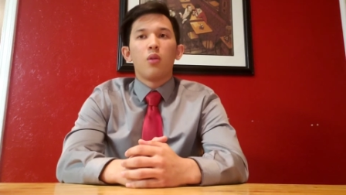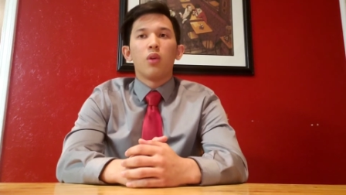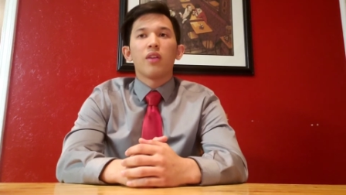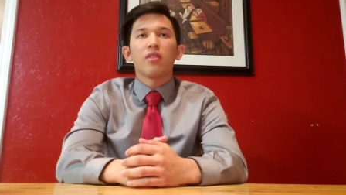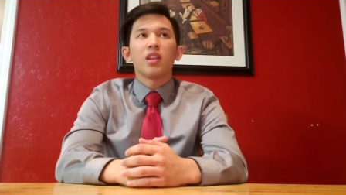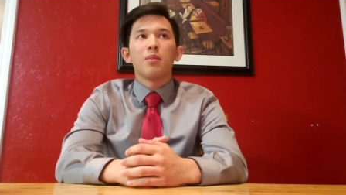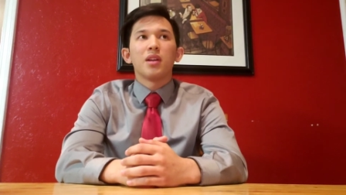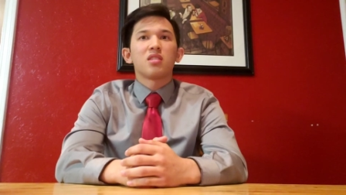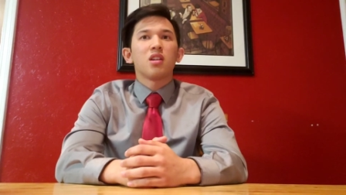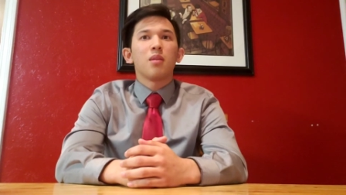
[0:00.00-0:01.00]
Whenever they
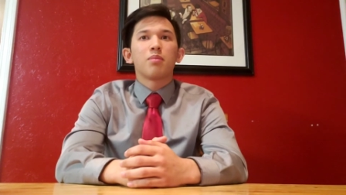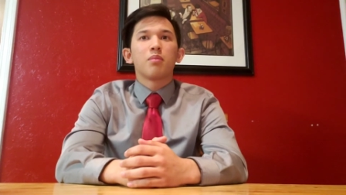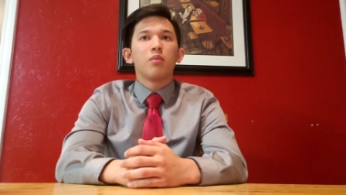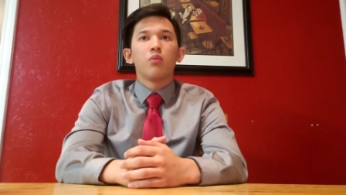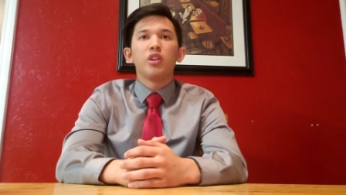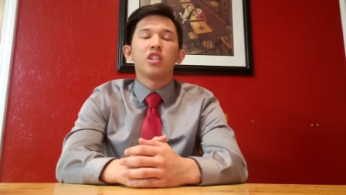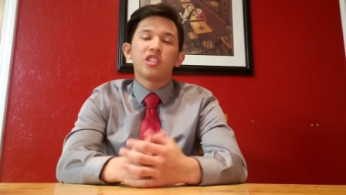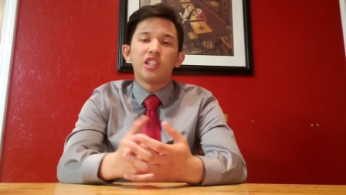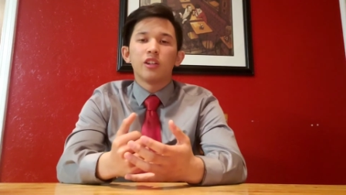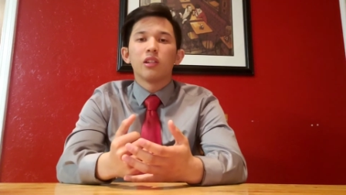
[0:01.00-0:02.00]
messed up, we
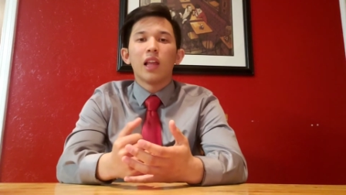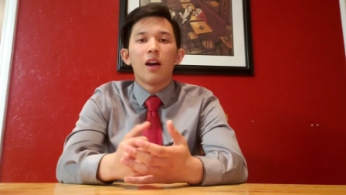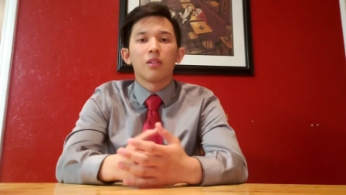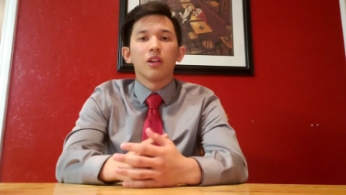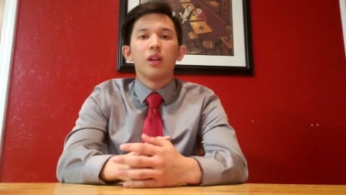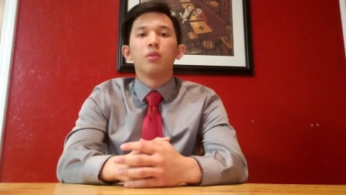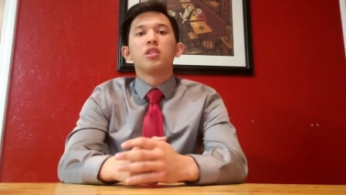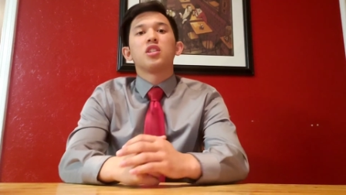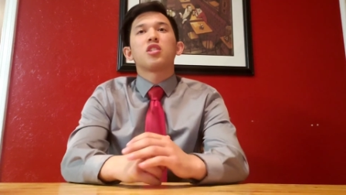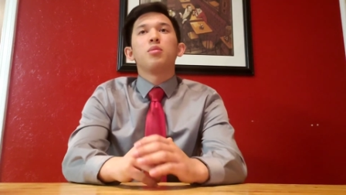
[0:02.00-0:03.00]
just cheered louder. It
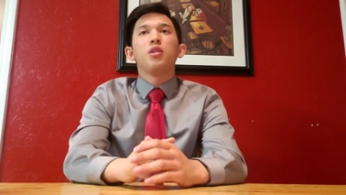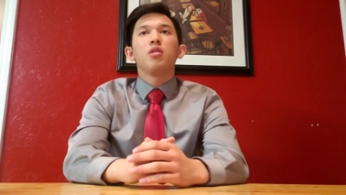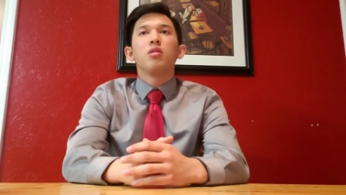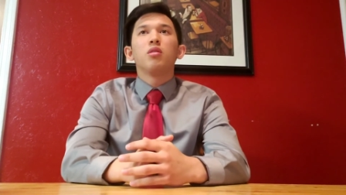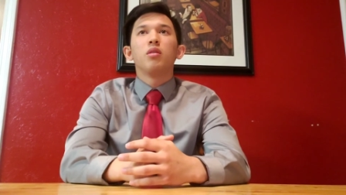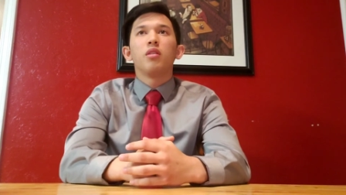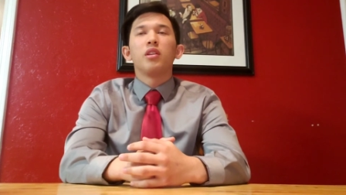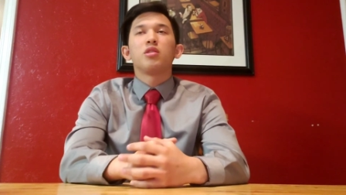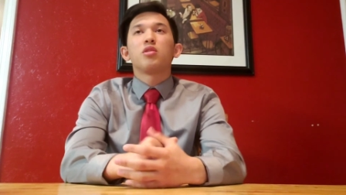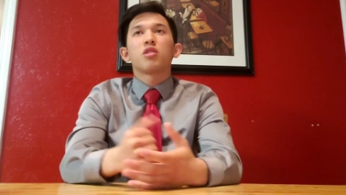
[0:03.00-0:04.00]
was this
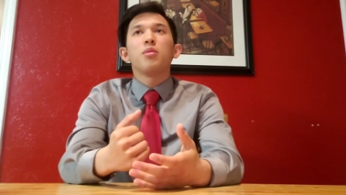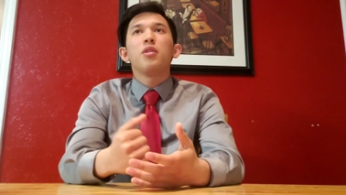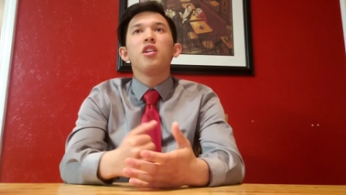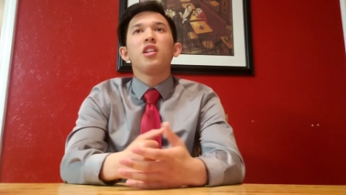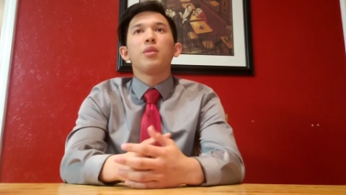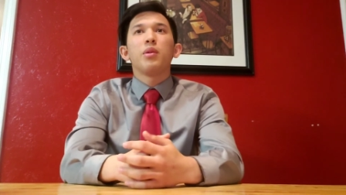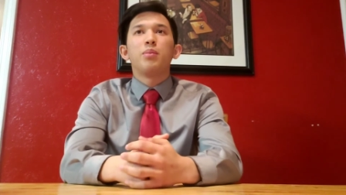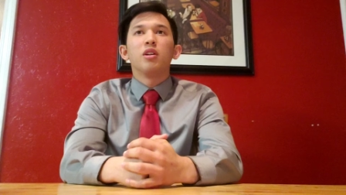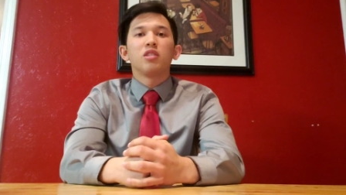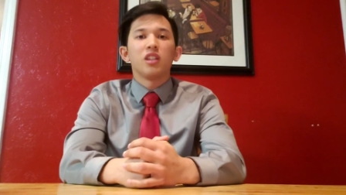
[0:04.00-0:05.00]
community that we
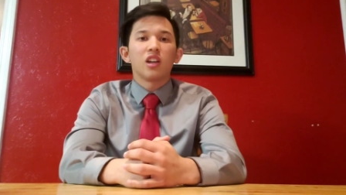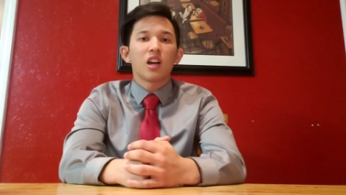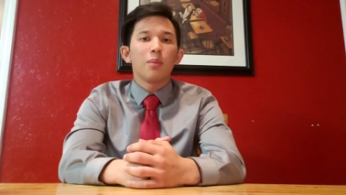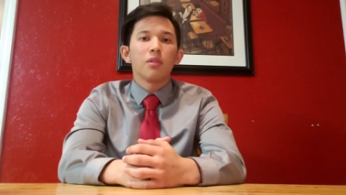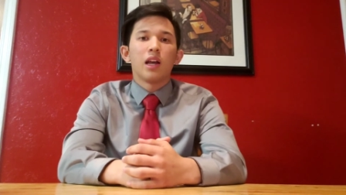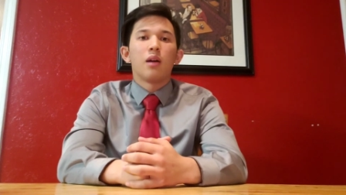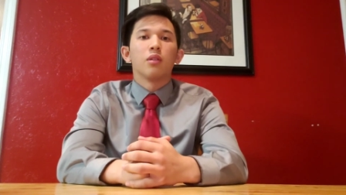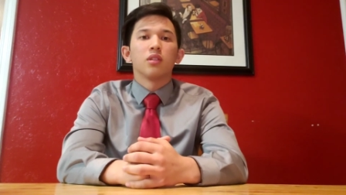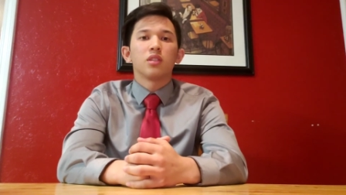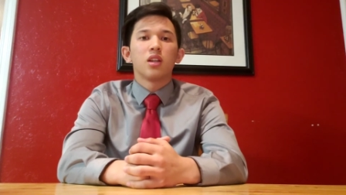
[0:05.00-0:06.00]
built in a couple
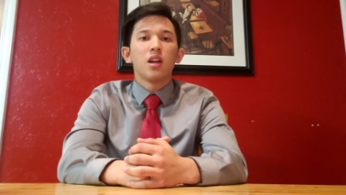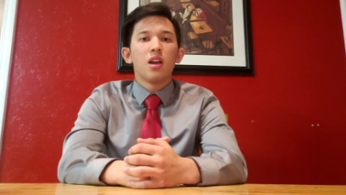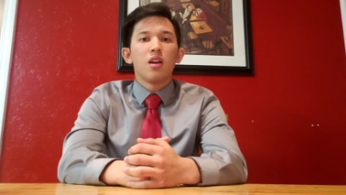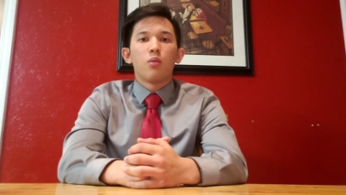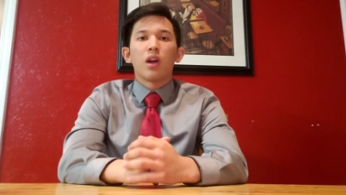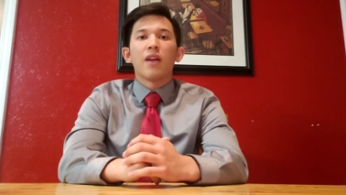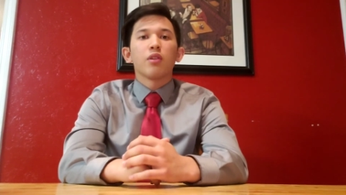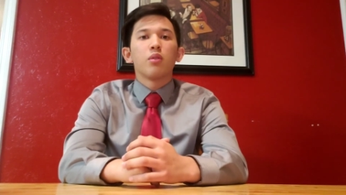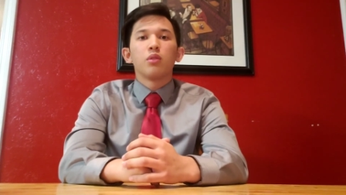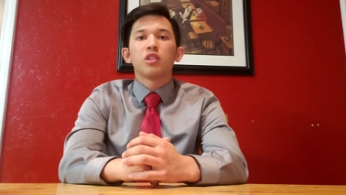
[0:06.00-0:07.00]
hours, where
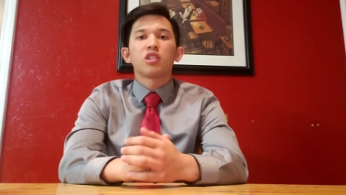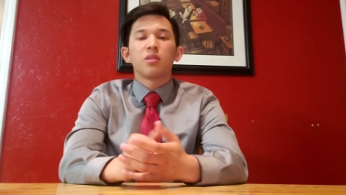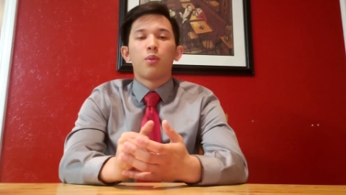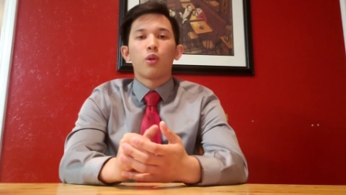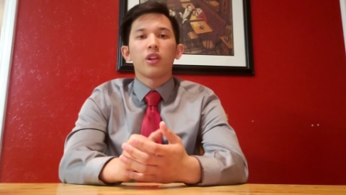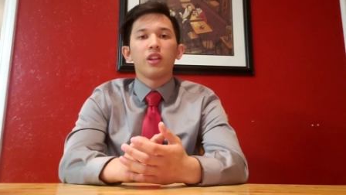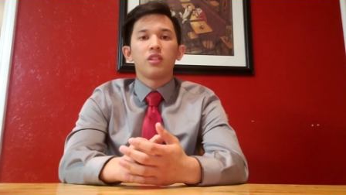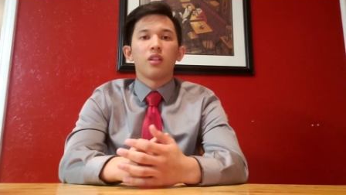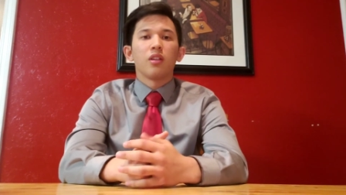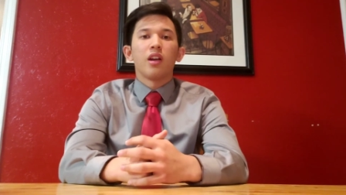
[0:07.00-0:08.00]
everyone was just supporting
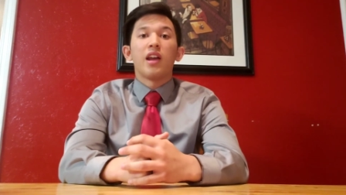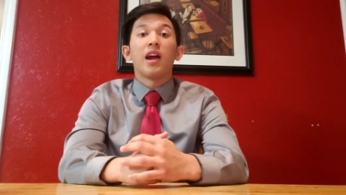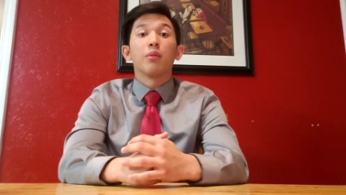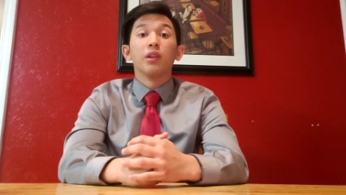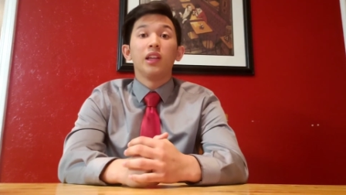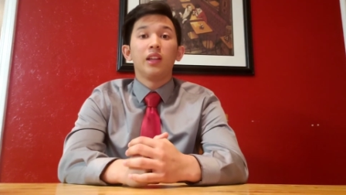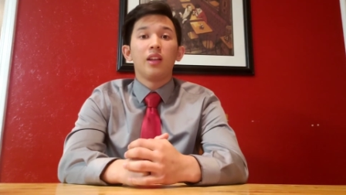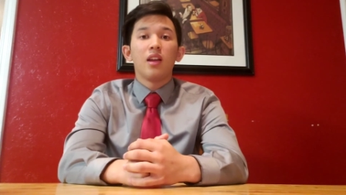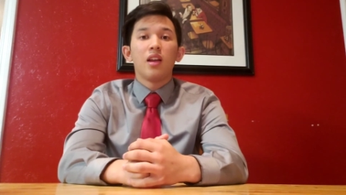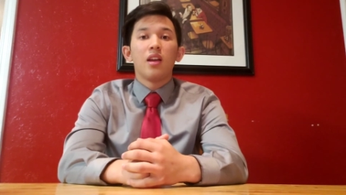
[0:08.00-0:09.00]
each other. And
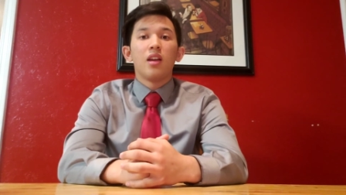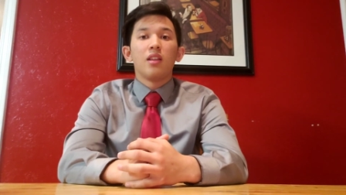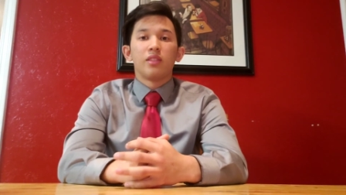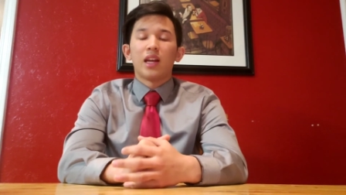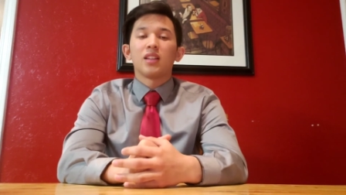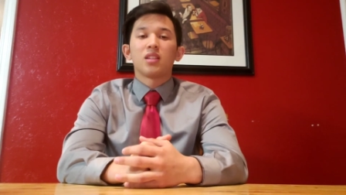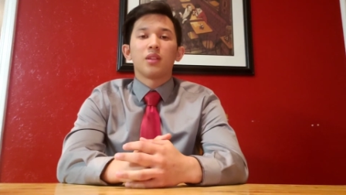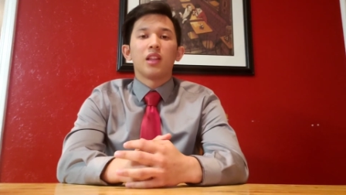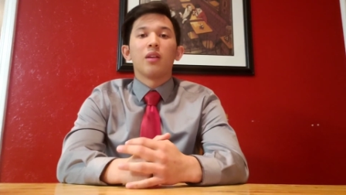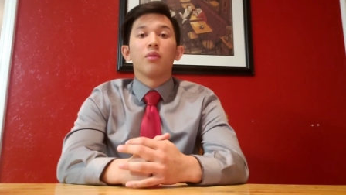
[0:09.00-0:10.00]
that is
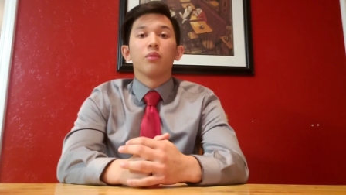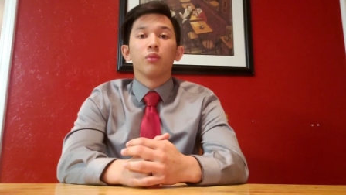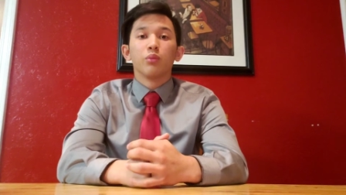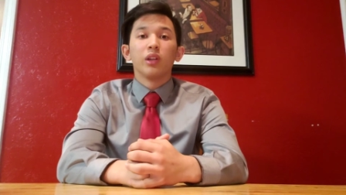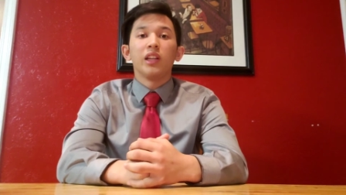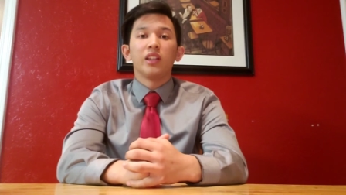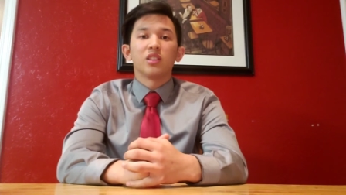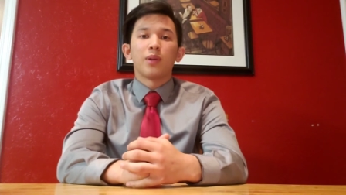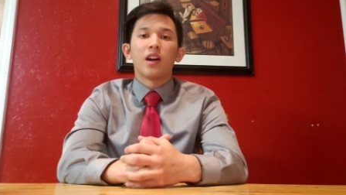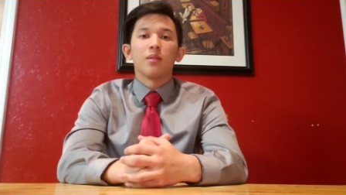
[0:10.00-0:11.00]
something that really
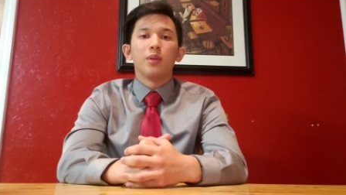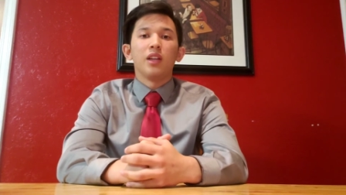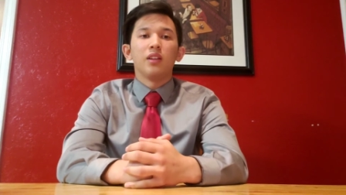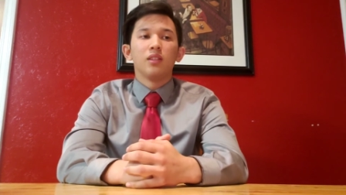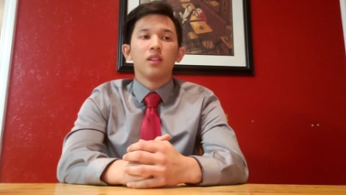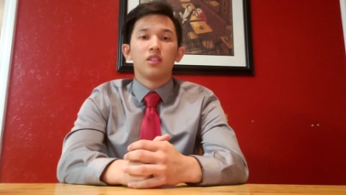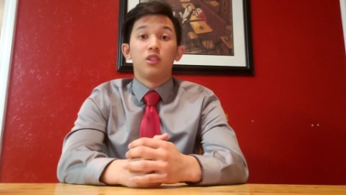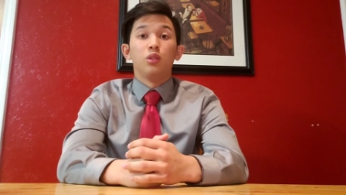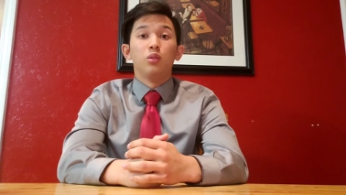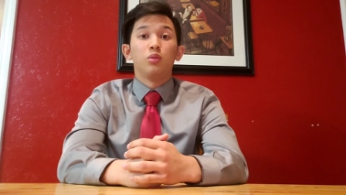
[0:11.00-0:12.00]
inspired me
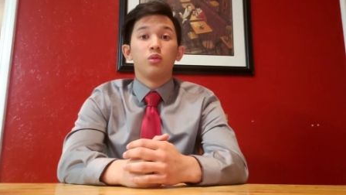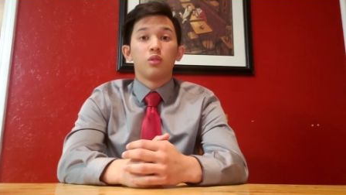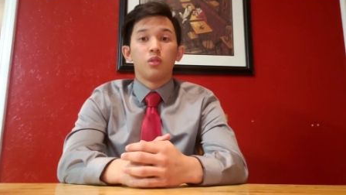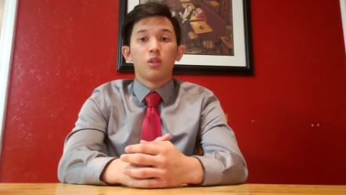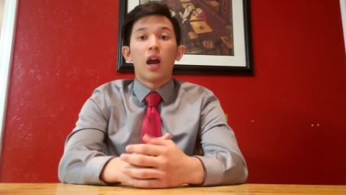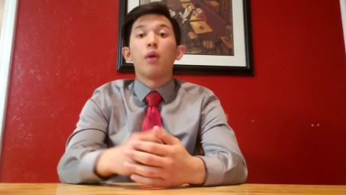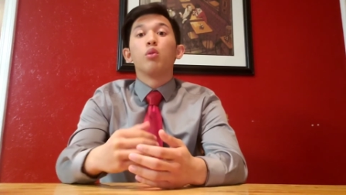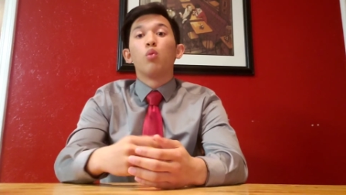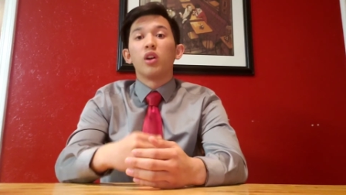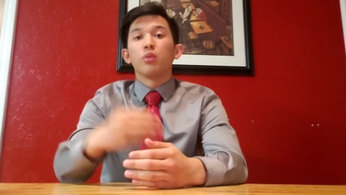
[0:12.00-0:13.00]
I
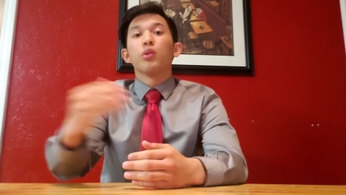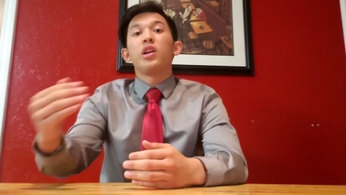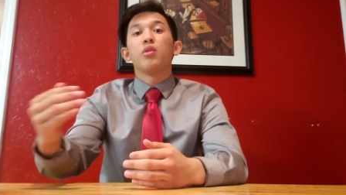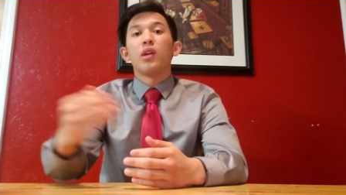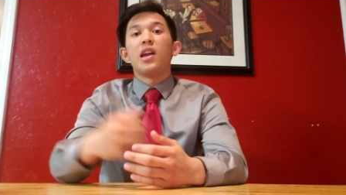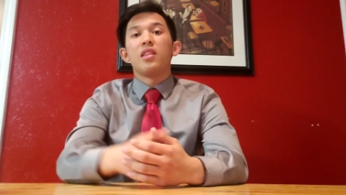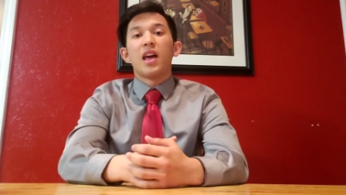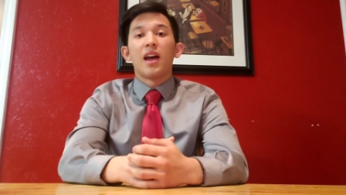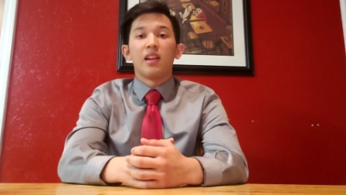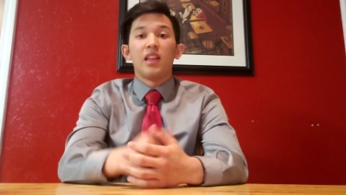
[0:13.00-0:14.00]
would want to recreate
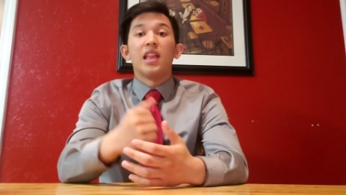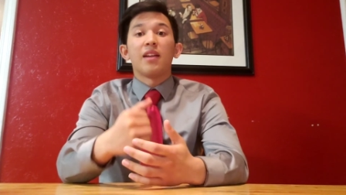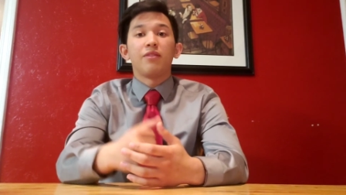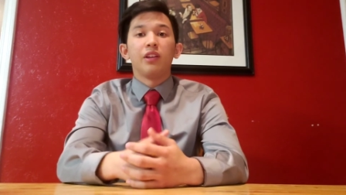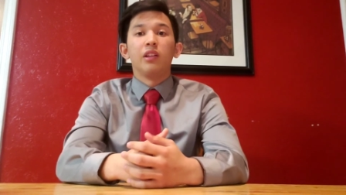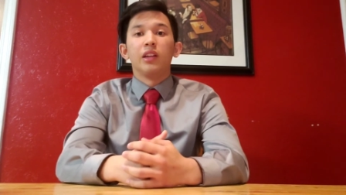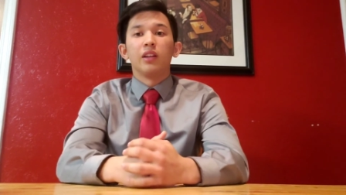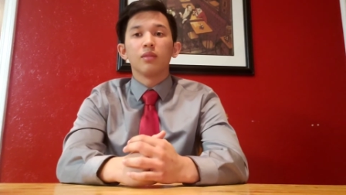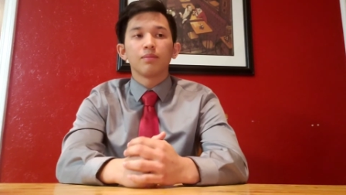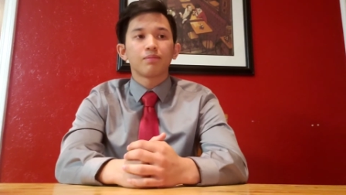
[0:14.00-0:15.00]
that and that feeling.